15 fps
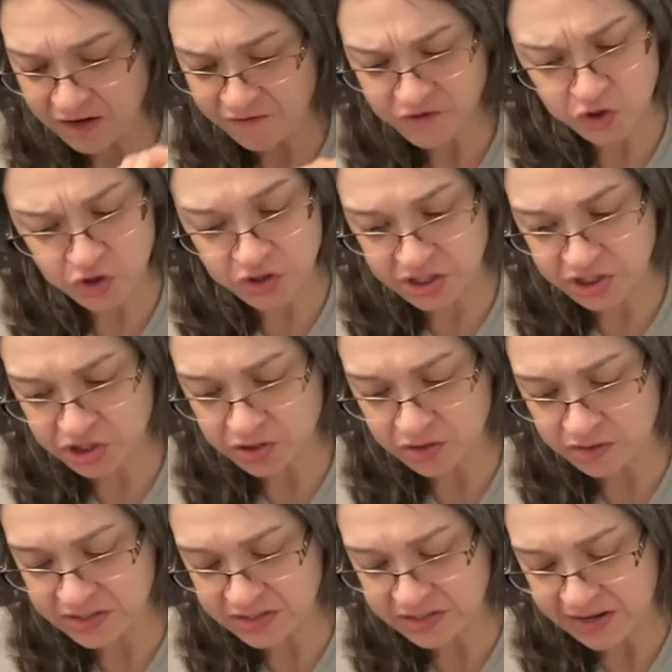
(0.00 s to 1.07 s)
of traditional
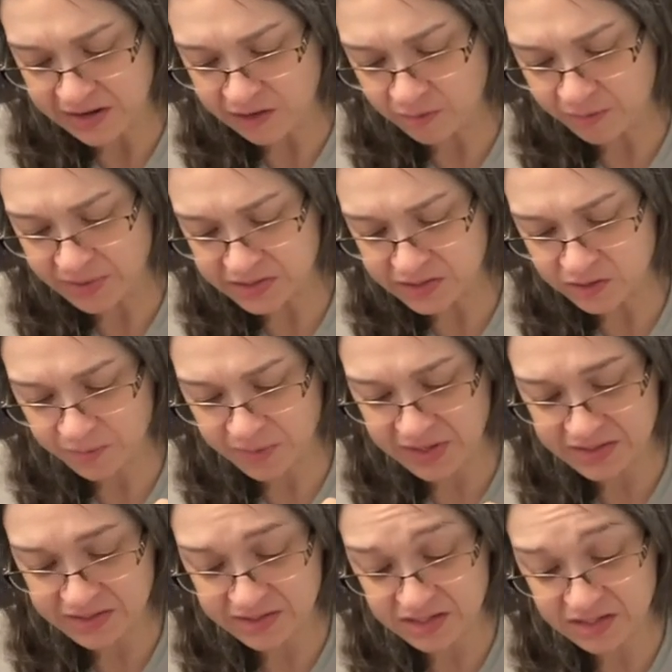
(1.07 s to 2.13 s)
style puzzle
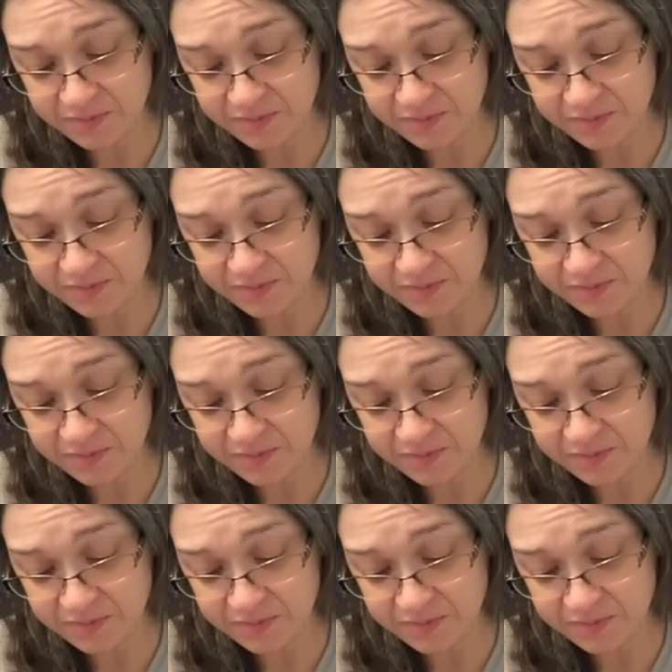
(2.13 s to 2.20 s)
pieces,